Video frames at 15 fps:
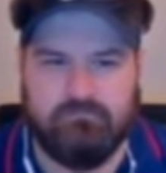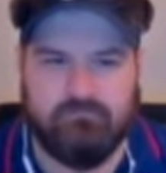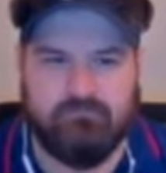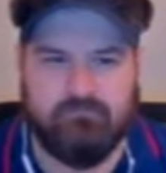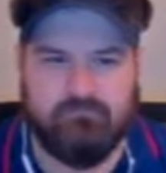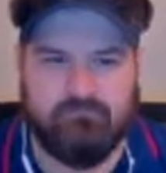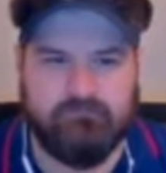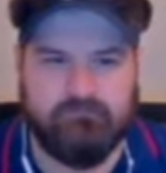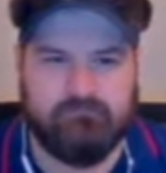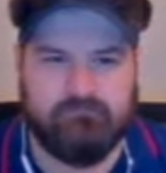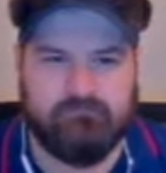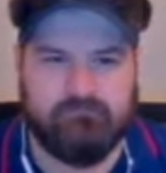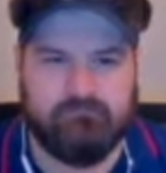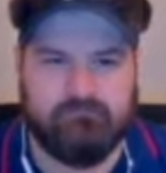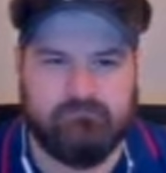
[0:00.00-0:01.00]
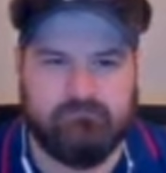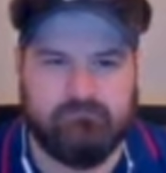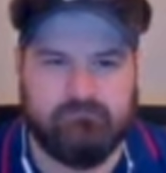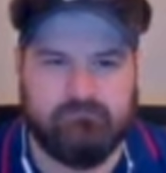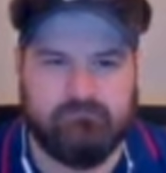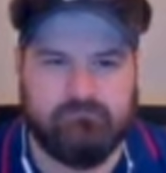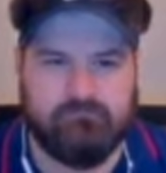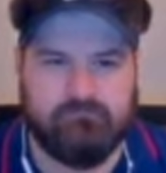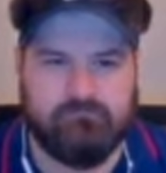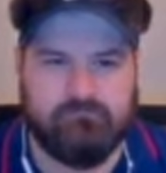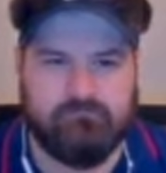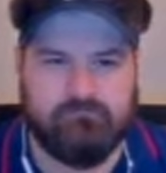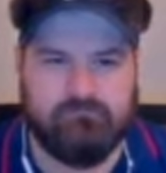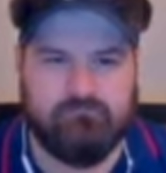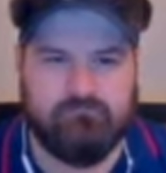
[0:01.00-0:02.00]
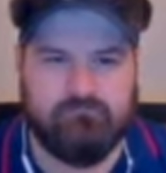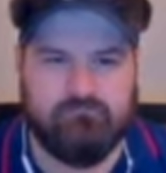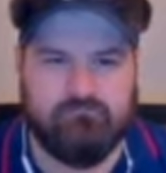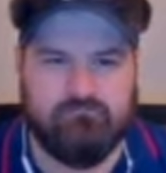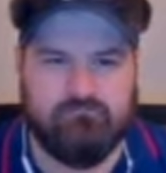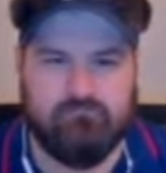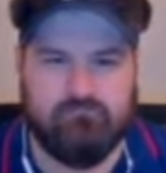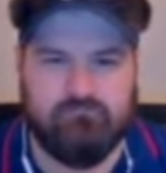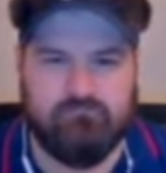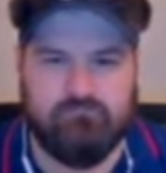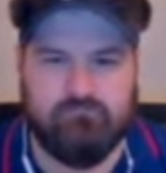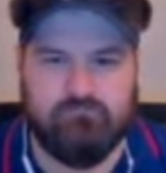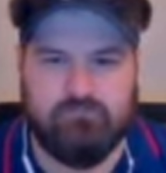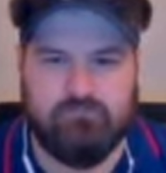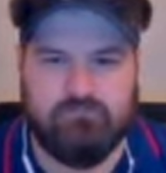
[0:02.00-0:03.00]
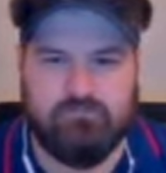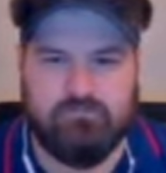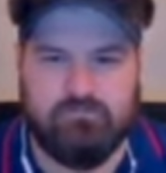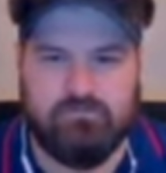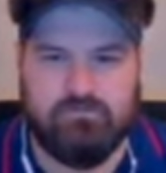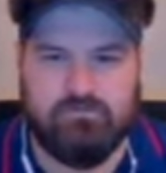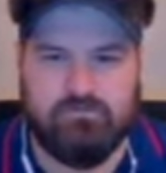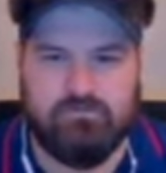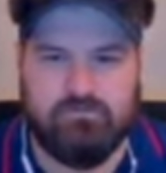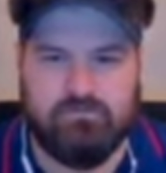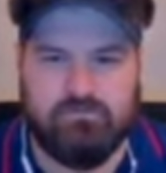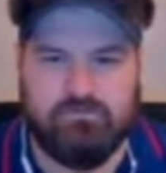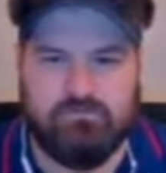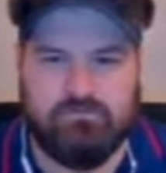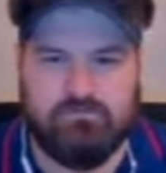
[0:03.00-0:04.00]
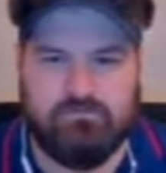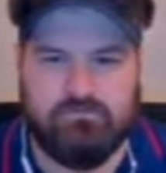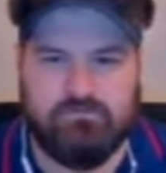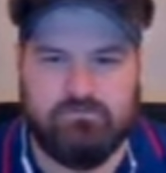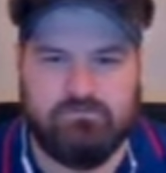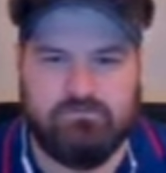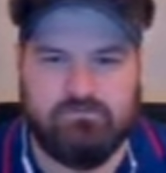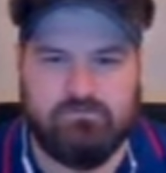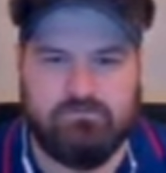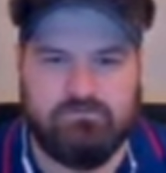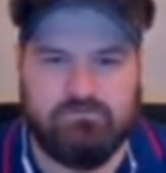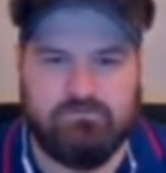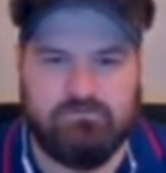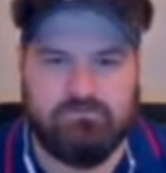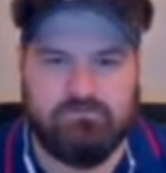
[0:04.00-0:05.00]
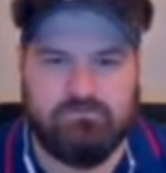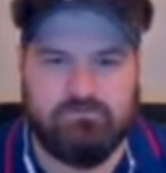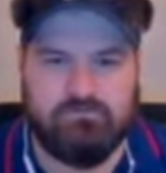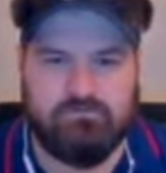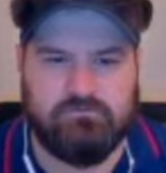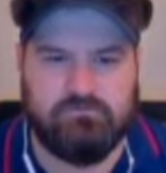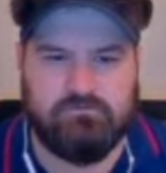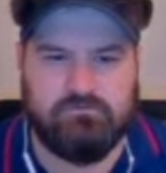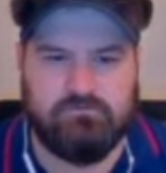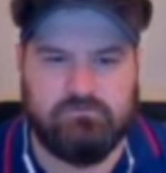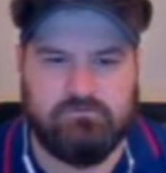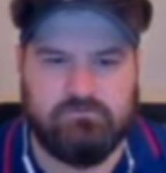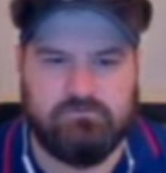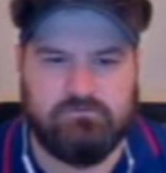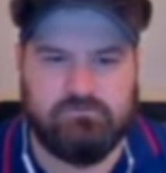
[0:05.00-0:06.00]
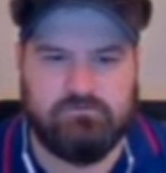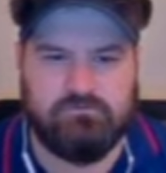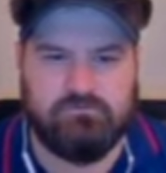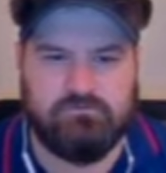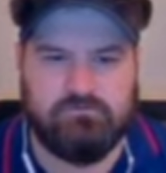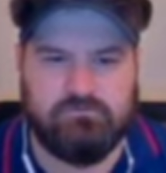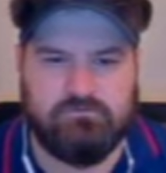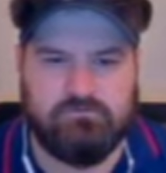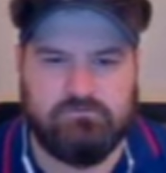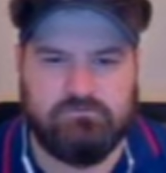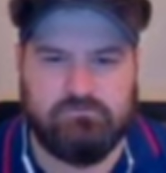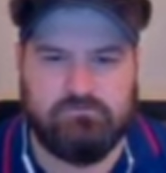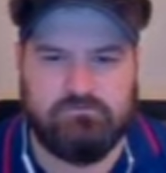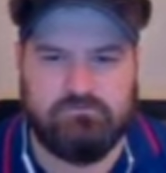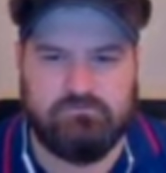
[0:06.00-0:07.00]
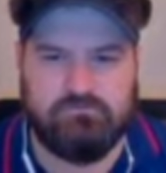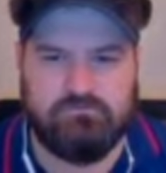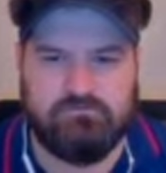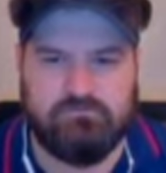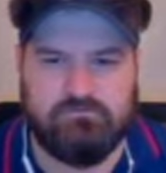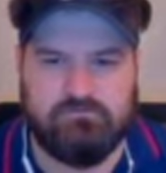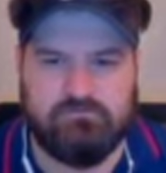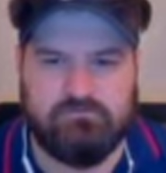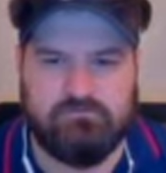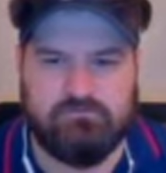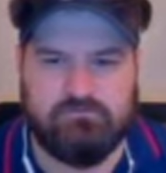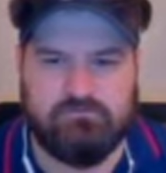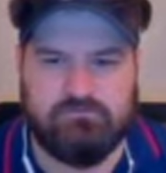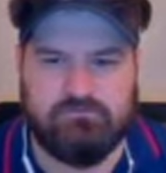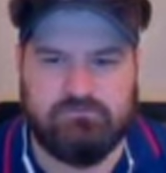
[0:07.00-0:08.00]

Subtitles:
No words are spoken by the person on screen.